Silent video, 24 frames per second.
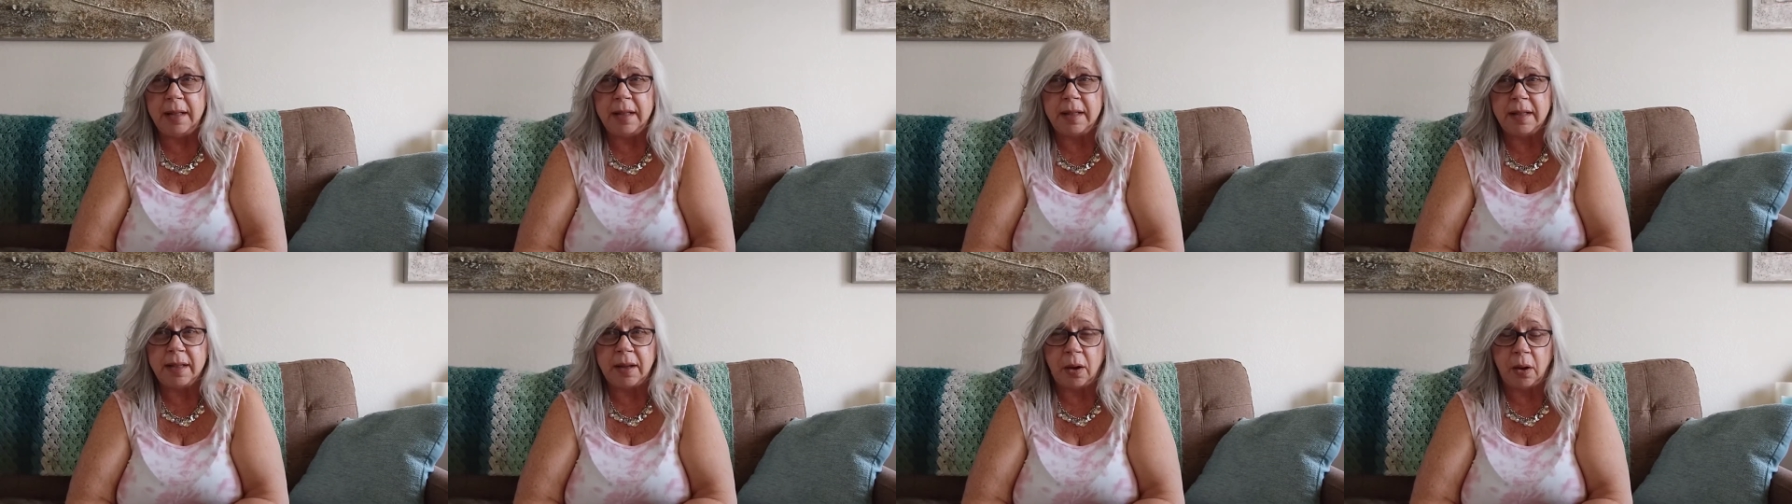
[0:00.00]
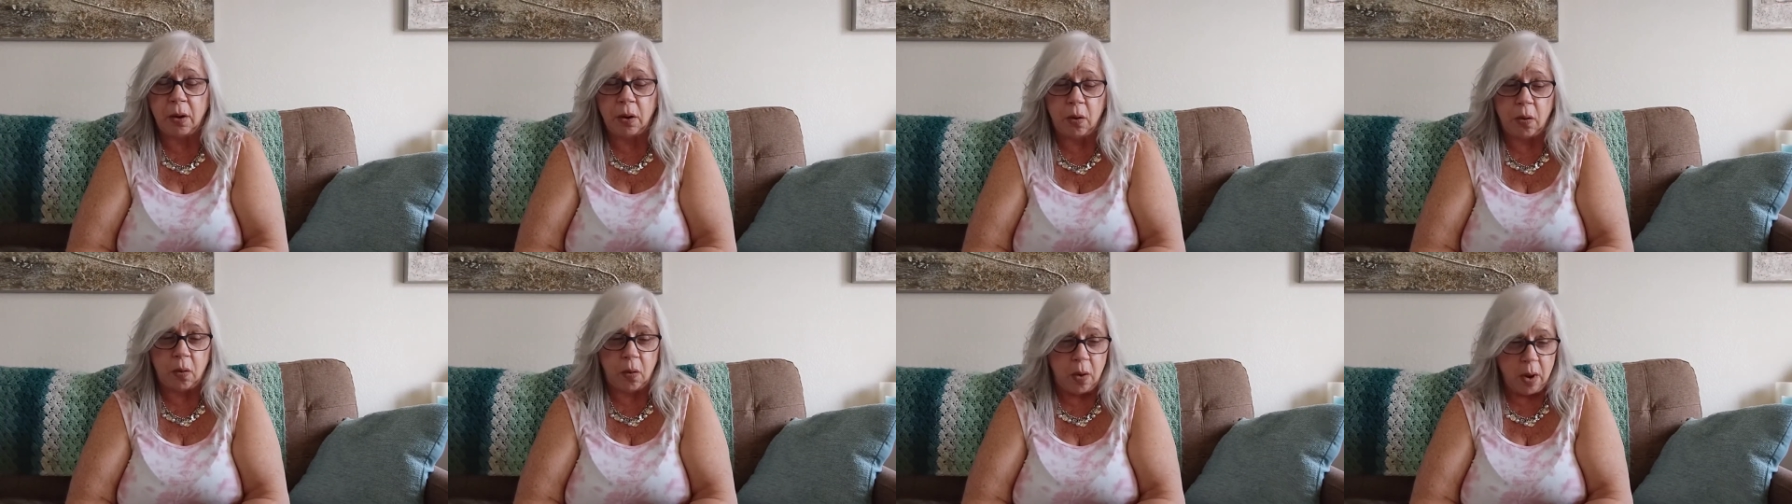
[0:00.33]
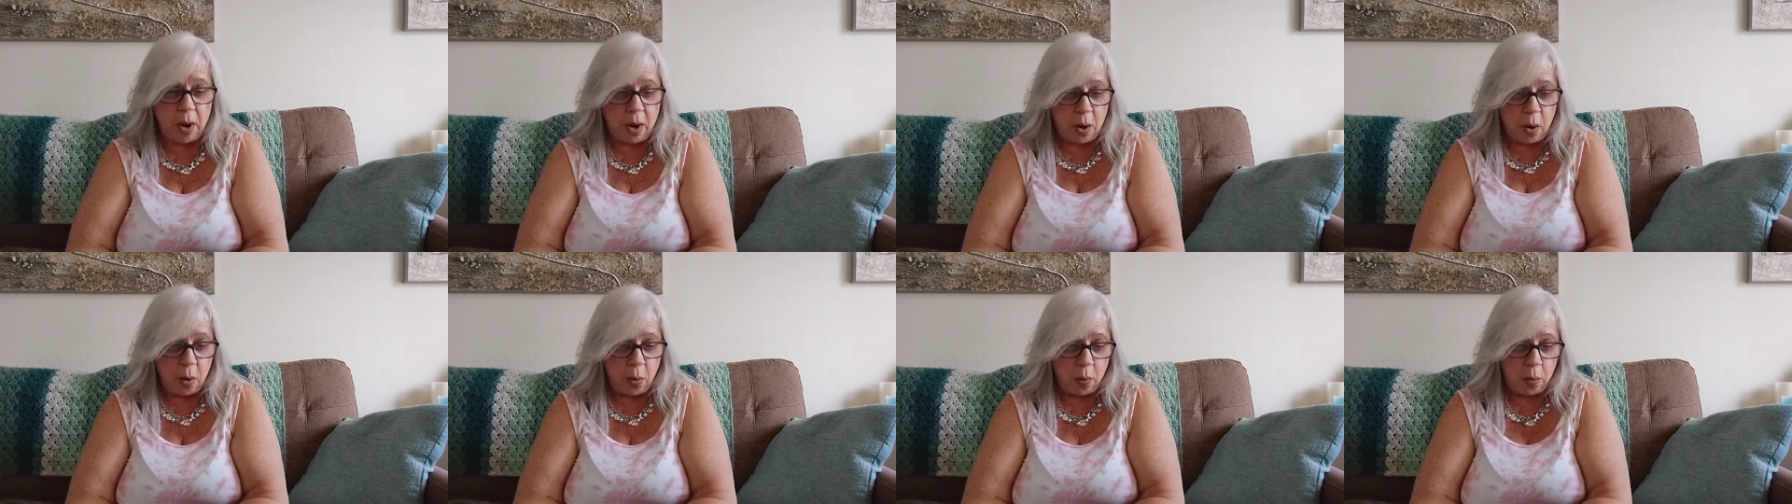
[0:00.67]
so
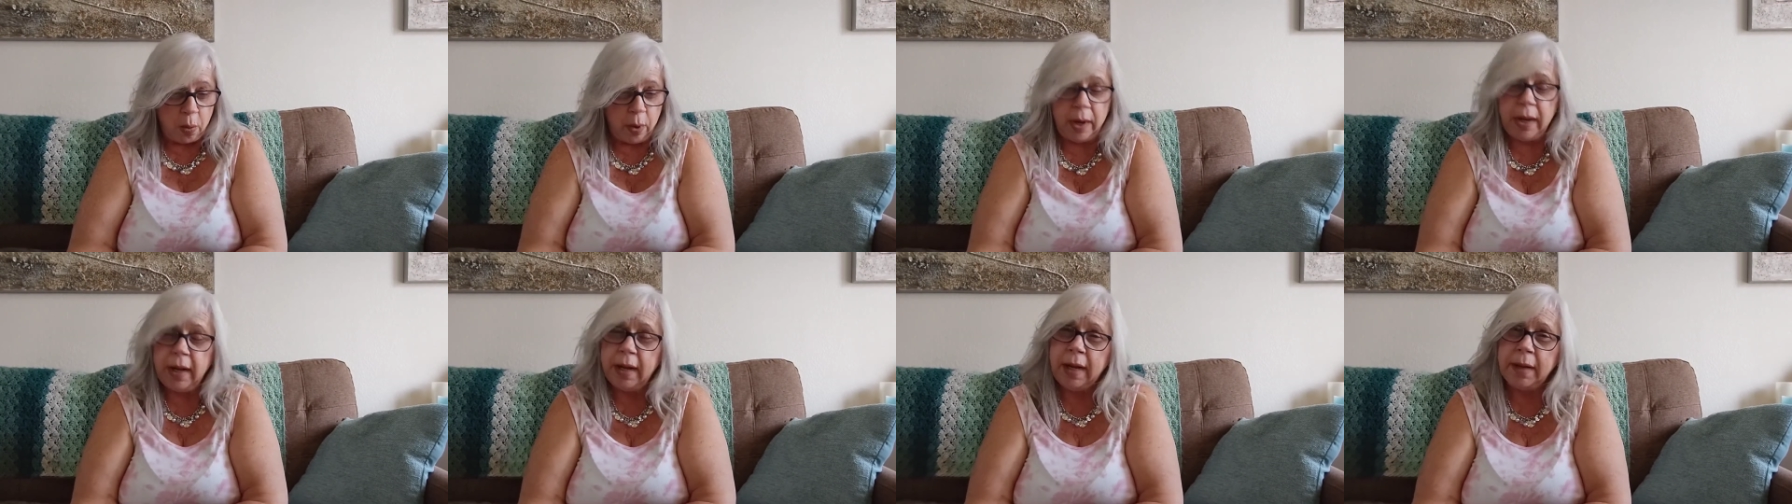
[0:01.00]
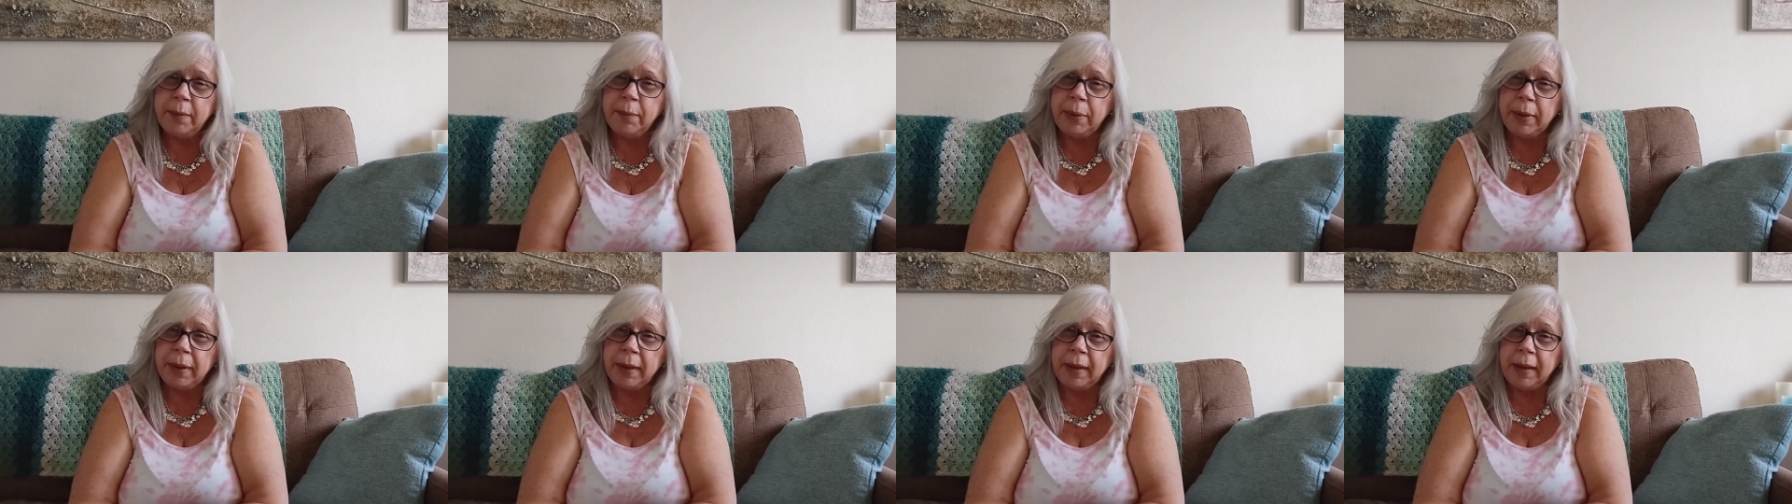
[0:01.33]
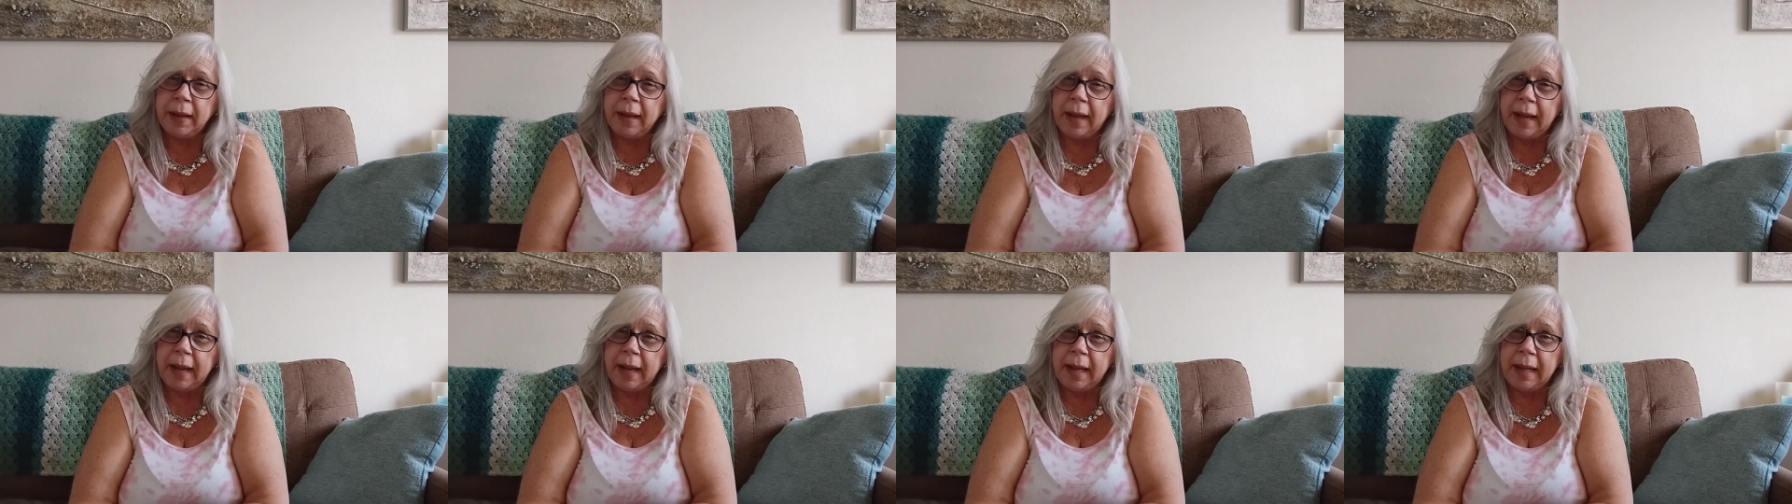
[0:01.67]
we're going to
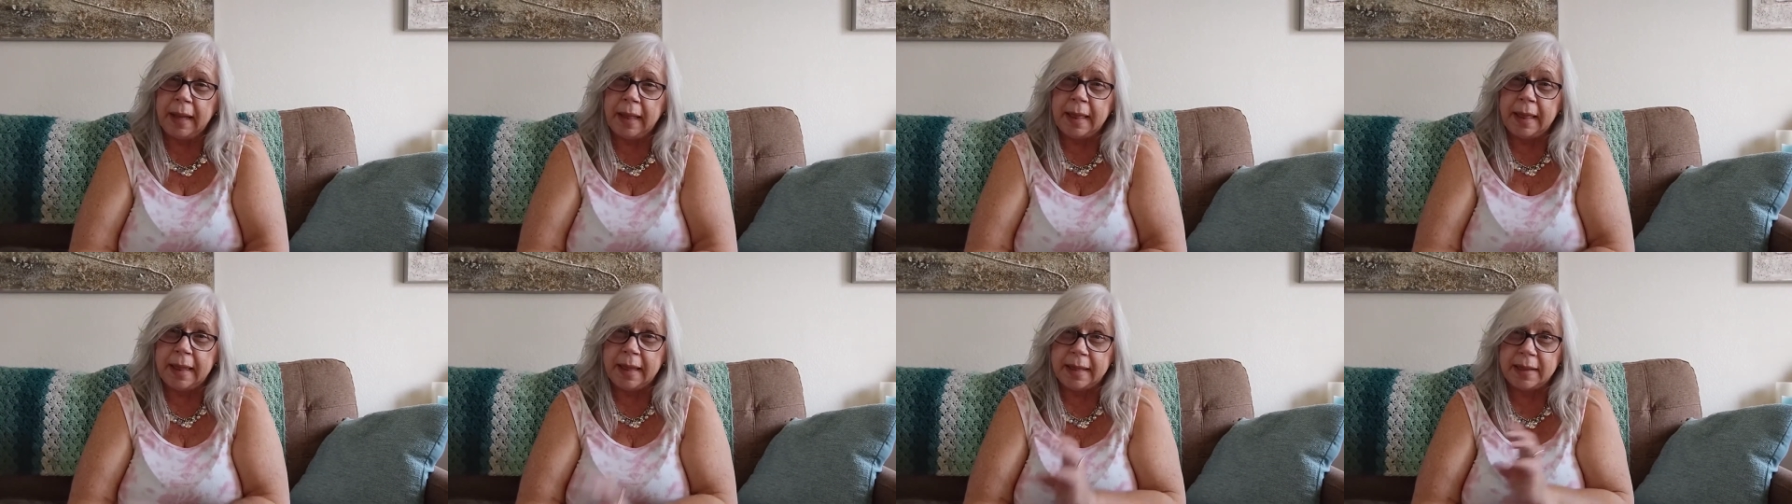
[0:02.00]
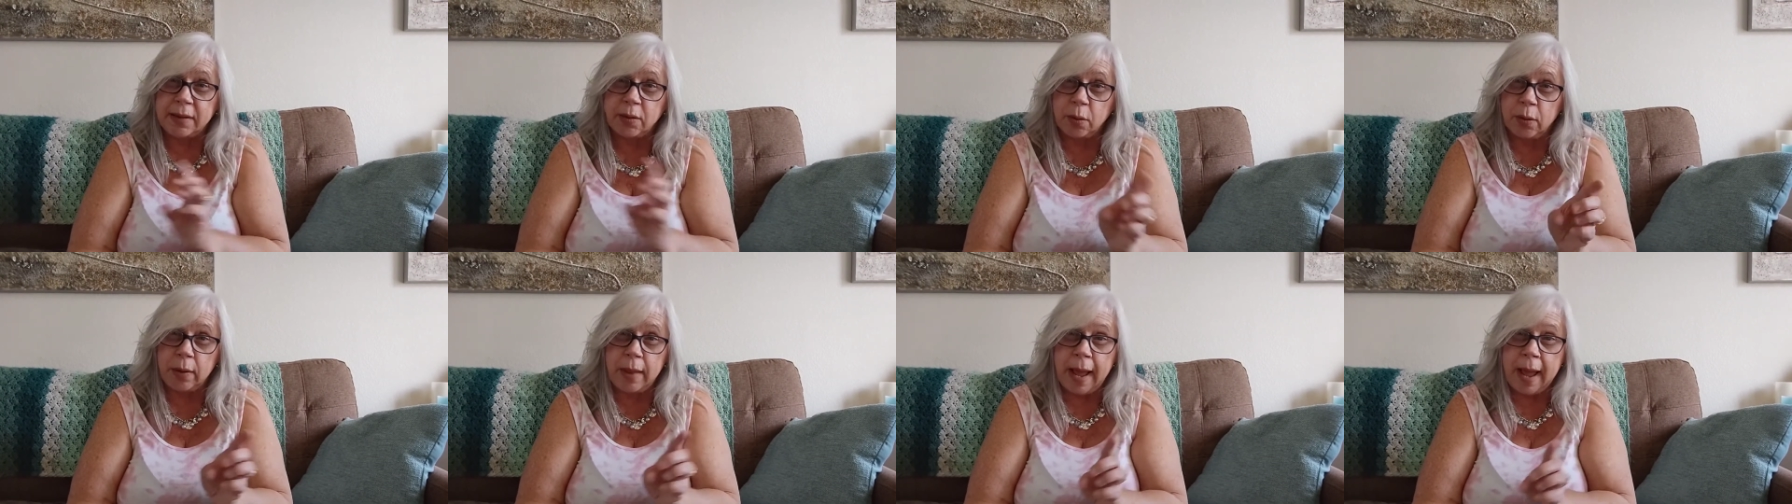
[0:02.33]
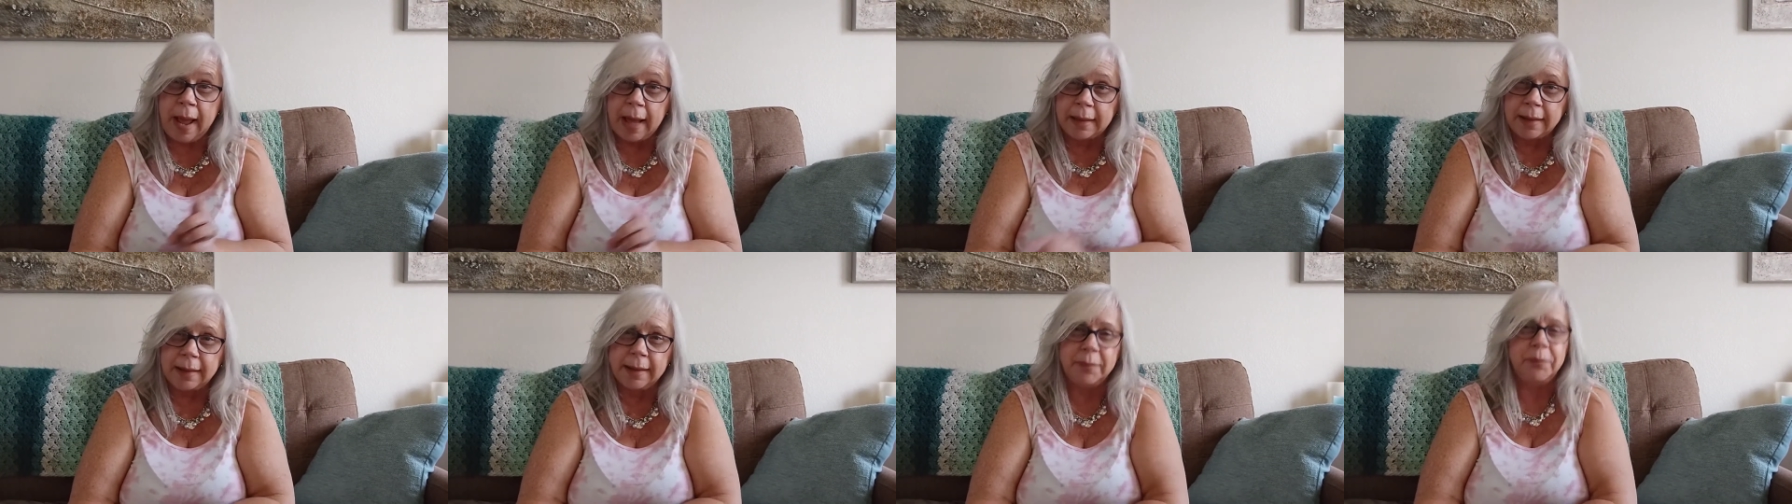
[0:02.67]
play this or
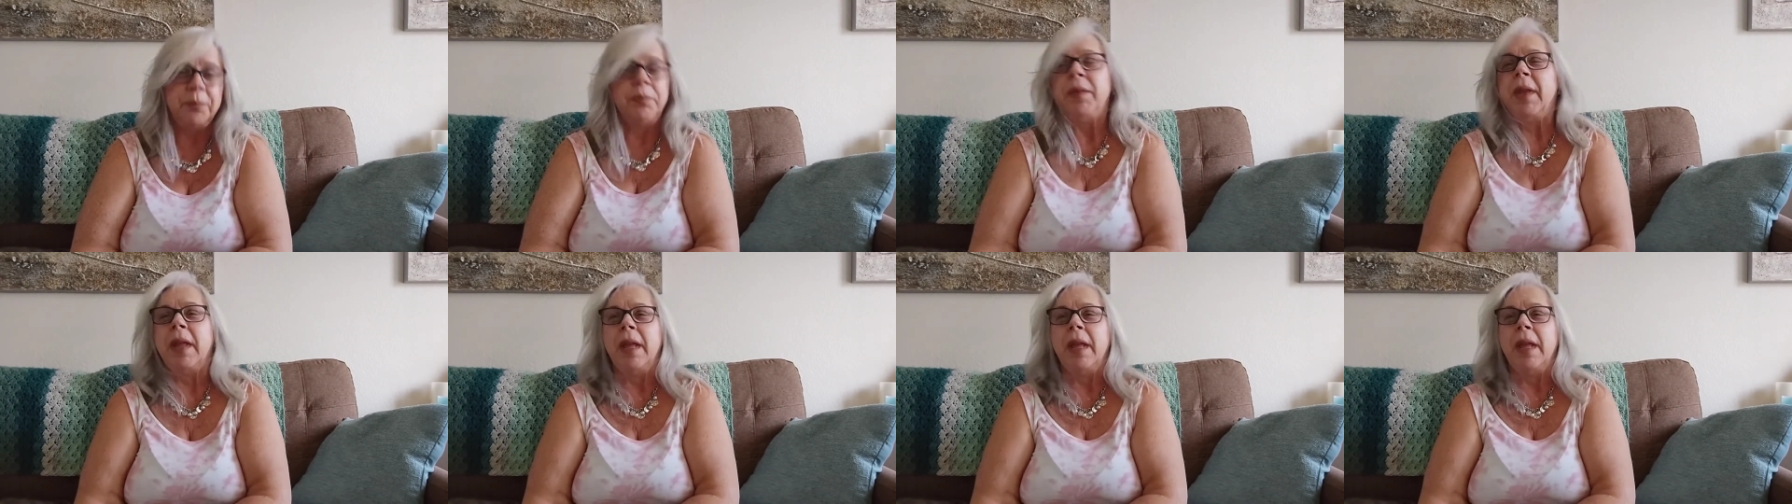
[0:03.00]
that.